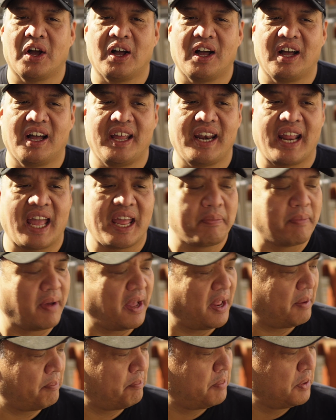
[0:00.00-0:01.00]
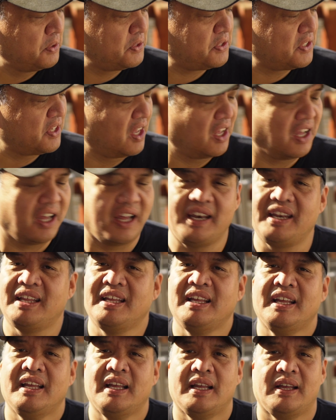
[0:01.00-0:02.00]
on, I had my boots on,
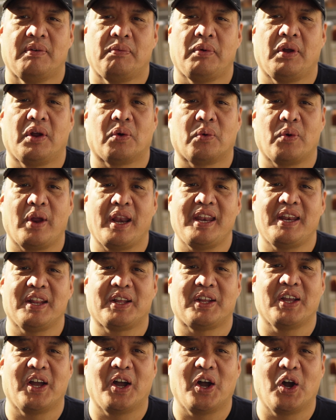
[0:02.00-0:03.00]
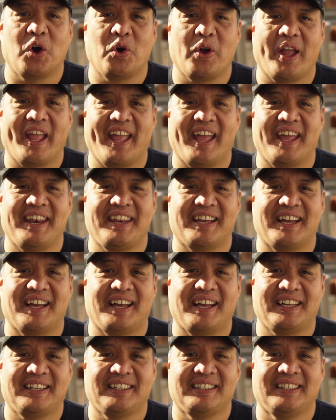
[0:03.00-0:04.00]
we were ready to go, and
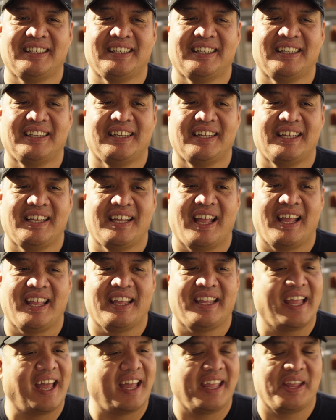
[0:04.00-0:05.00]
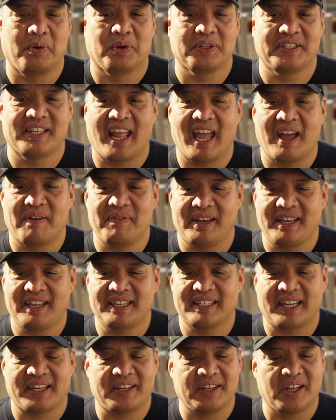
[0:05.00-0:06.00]
yeah, he wasn't having it.
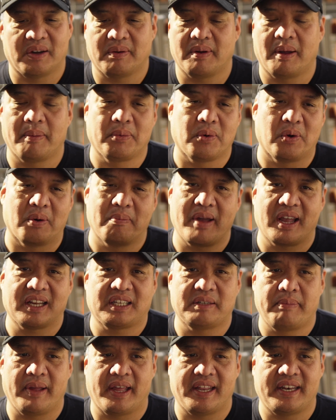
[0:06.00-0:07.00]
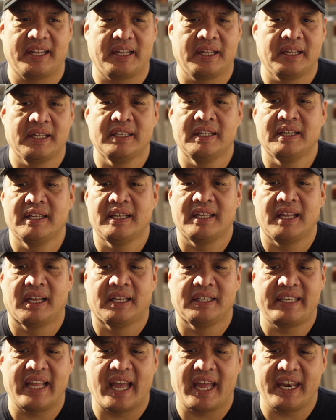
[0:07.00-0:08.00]
He's like, no, I'm going back to bed,
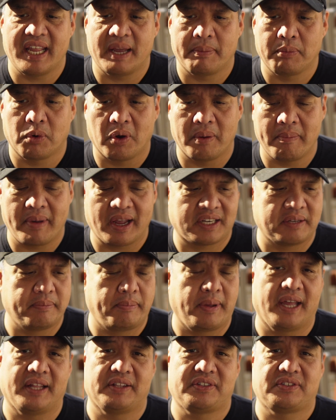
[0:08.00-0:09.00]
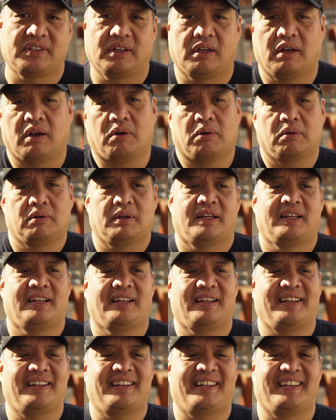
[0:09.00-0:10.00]
Daddy, I'm going back to bed. So
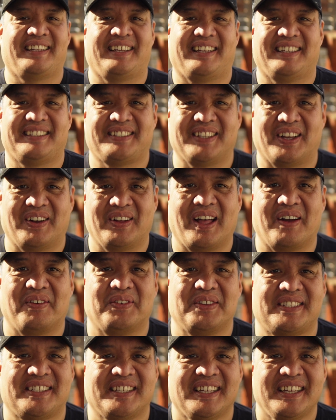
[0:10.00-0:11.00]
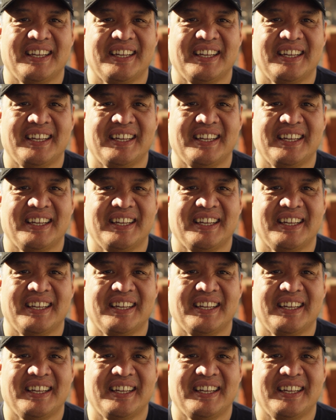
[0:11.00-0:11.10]
so